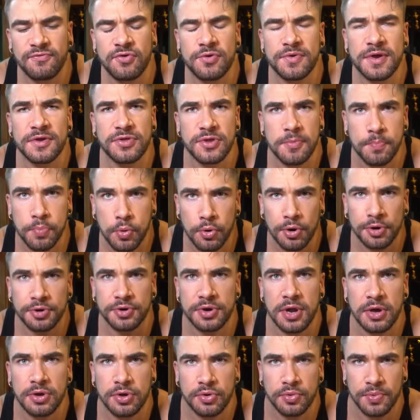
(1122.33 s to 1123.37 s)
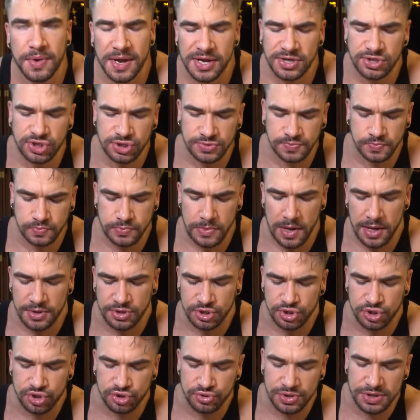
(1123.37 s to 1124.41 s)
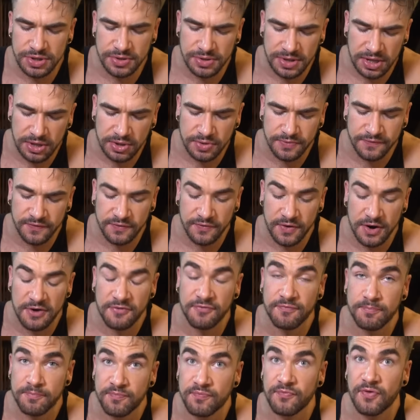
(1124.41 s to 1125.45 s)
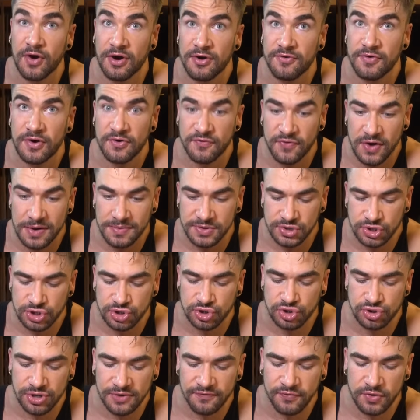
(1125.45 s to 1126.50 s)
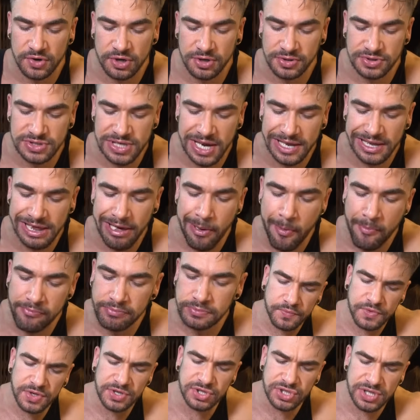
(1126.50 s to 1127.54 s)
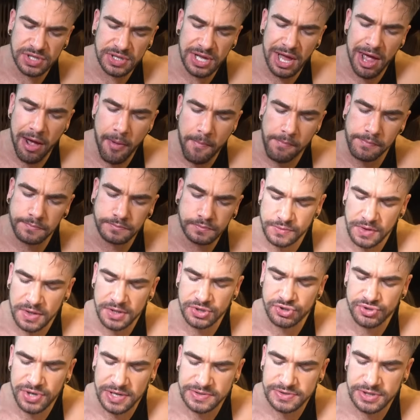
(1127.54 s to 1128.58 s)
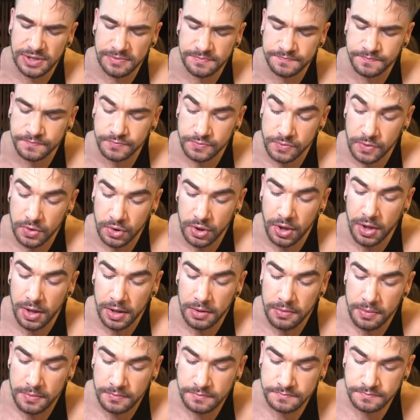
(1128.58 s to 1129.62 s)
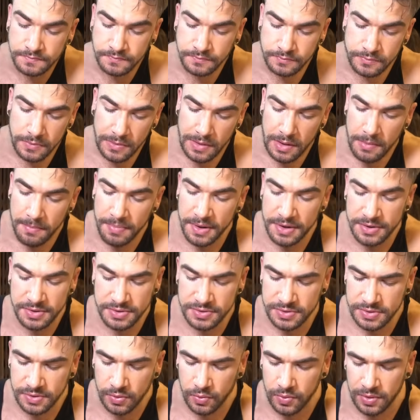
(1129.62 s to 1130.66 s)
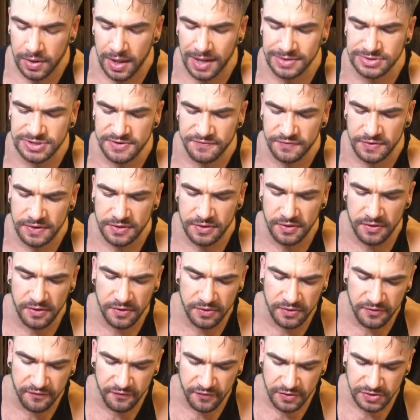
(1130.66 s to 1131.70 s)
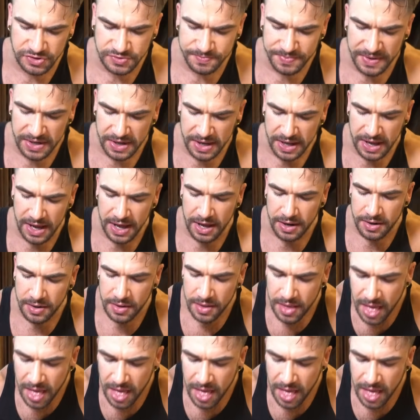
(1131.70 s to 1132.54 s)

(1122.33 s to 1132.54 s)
you get the pork knuckle rice on the street, like a very, very, very famous street food here in Thailand, just like that. Interesting. Good, but a lot different than the first bit I had.